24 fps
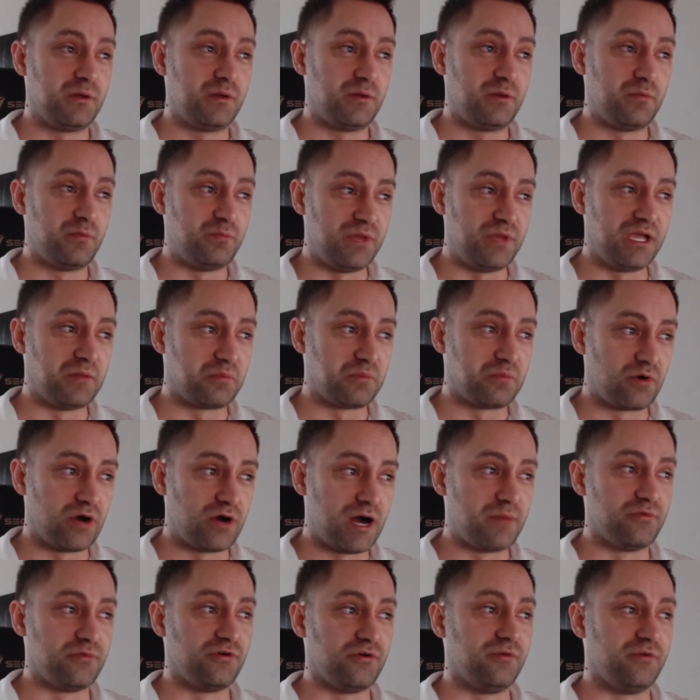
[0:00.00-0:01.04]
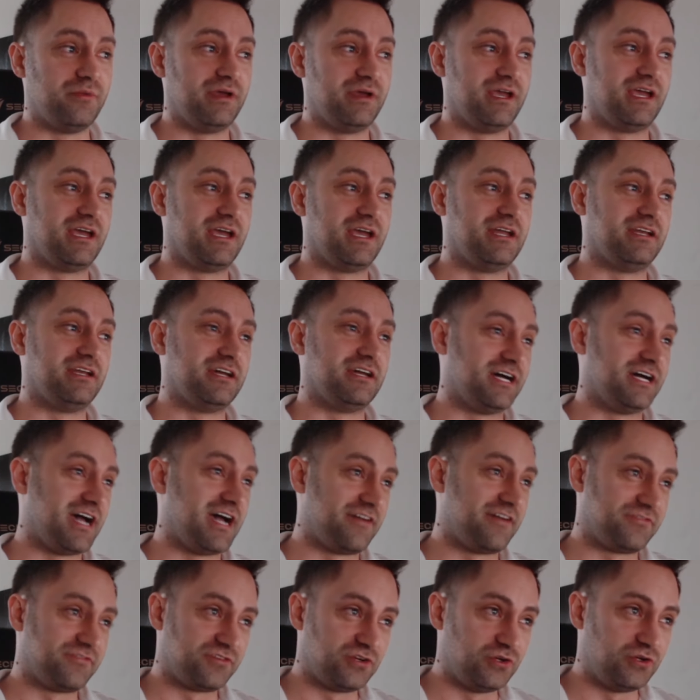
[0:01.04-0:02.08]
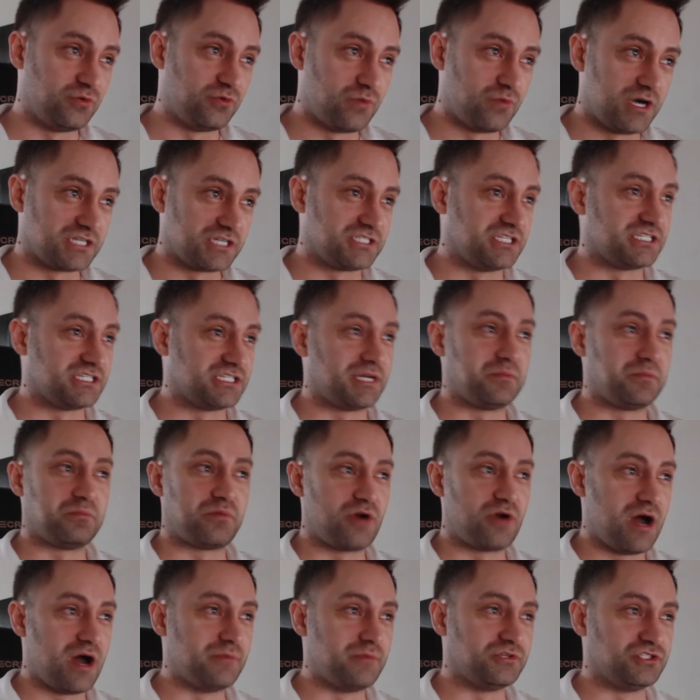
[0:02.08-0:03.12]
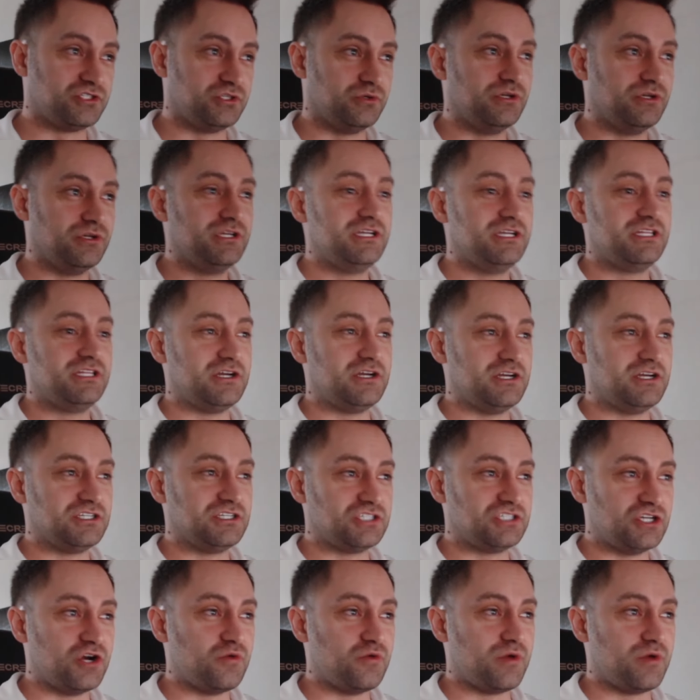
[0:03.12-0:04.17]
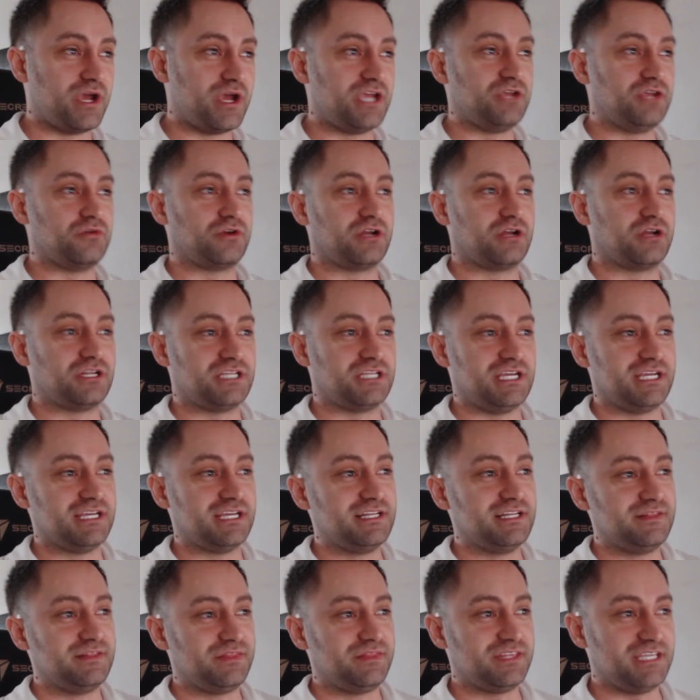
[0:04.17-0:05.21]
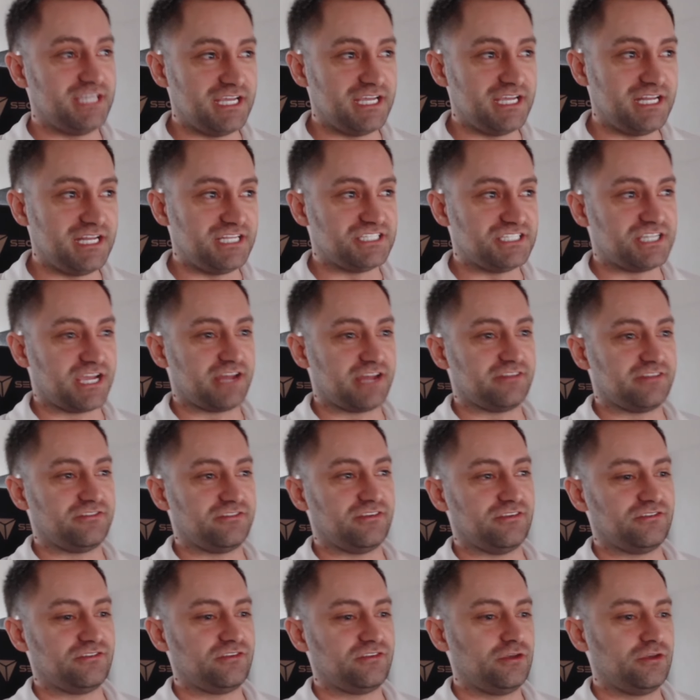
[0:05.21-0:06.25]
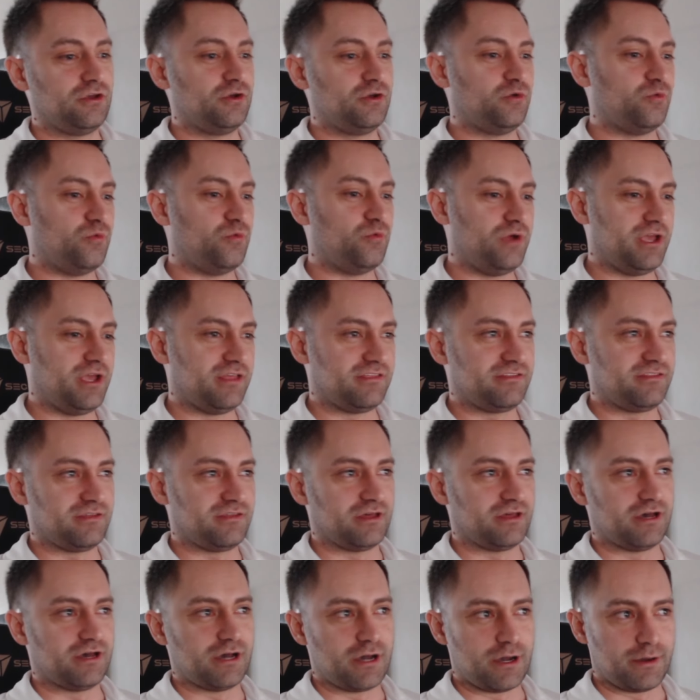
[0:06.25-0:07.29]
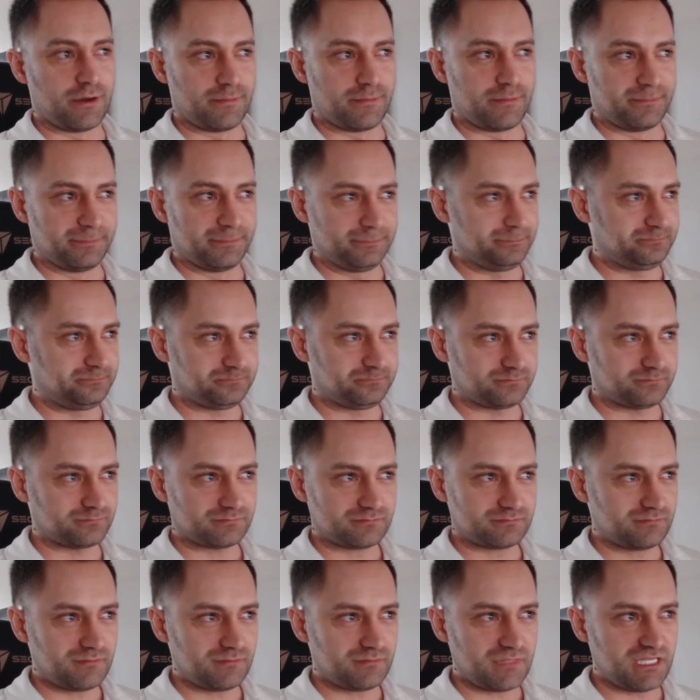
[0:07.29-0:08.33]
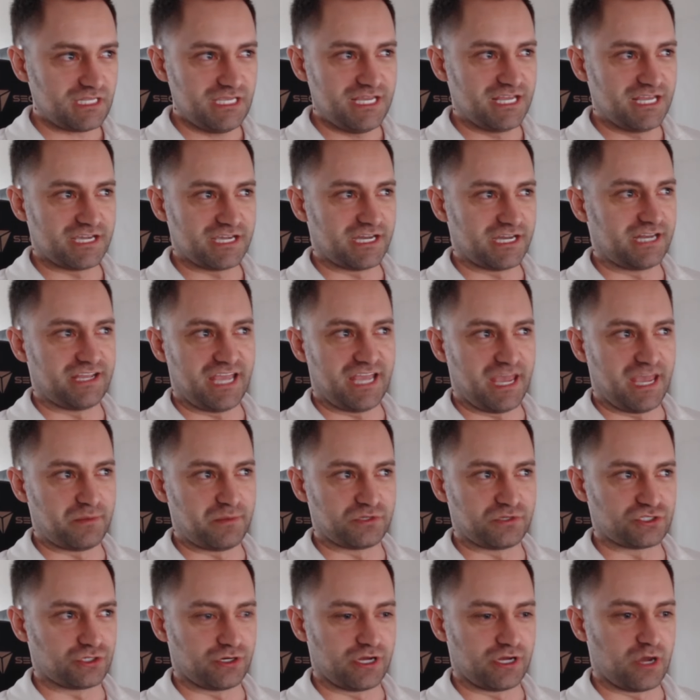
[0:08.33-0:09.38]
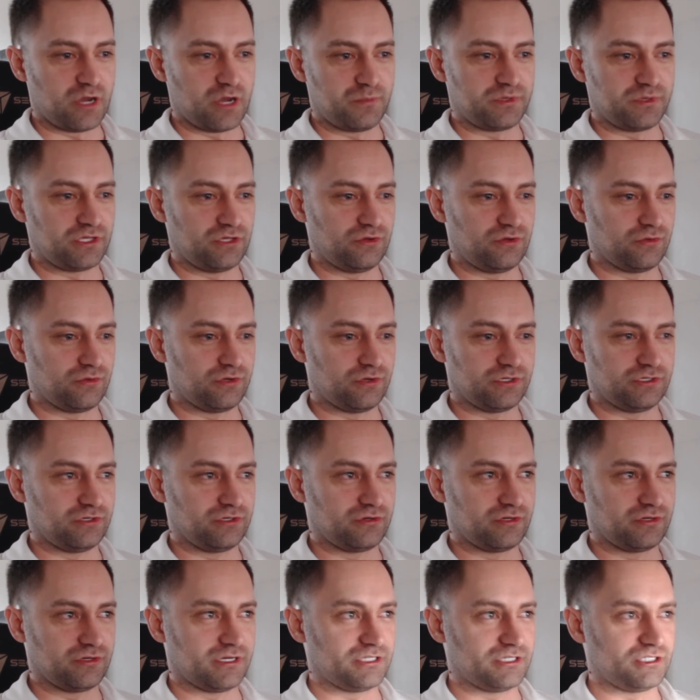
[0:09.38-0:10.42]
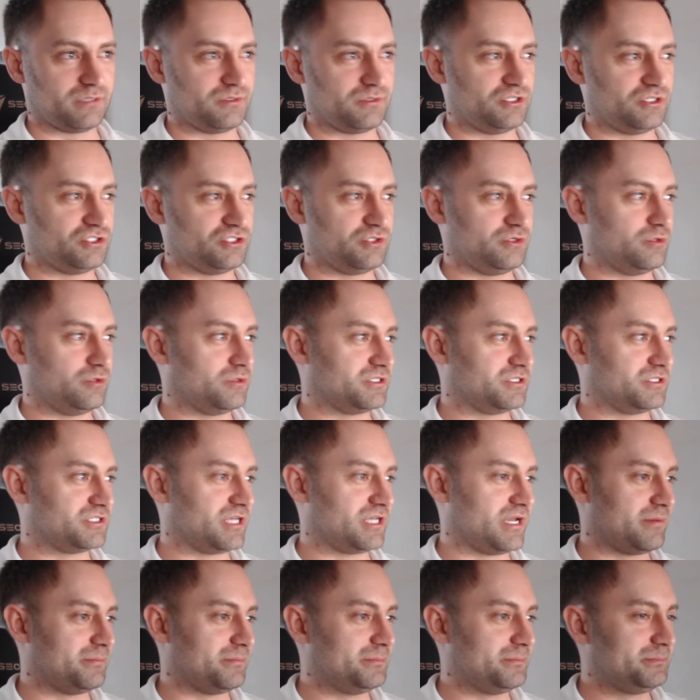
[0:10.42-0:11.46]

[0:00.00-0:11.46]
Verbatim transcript: big problem. And uh, after you watch this, I promise you, there is no way you were going to take any chances with um, any kind of amateur helping you on your uh, WGU exam.